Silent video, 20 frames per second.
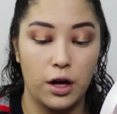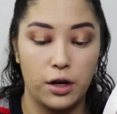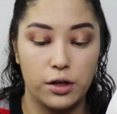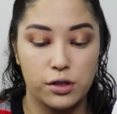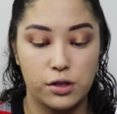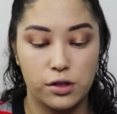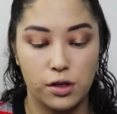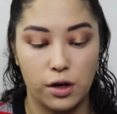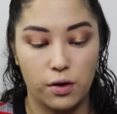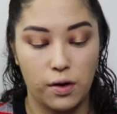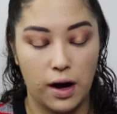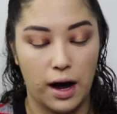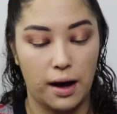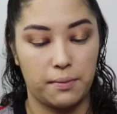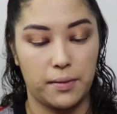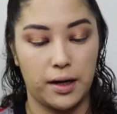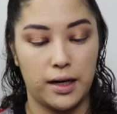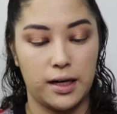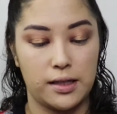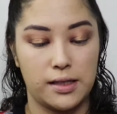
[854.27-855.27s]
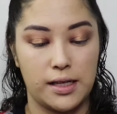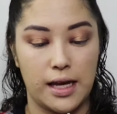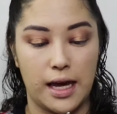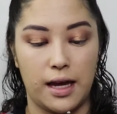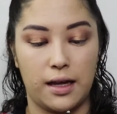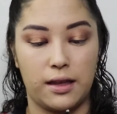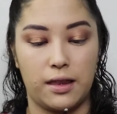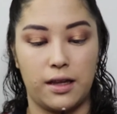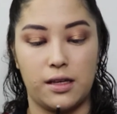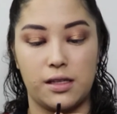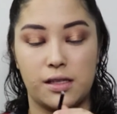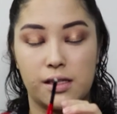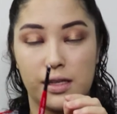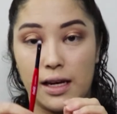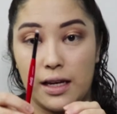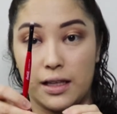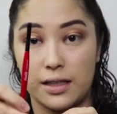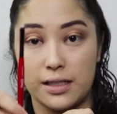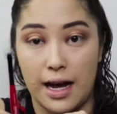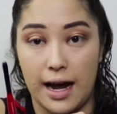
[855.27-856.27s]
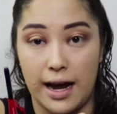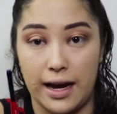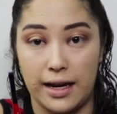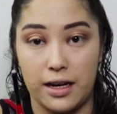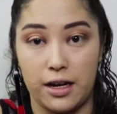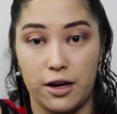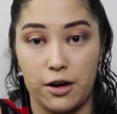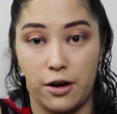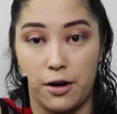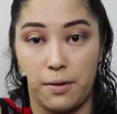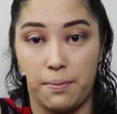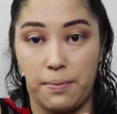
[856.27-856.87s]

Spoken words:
So I'm gonna take this like tinier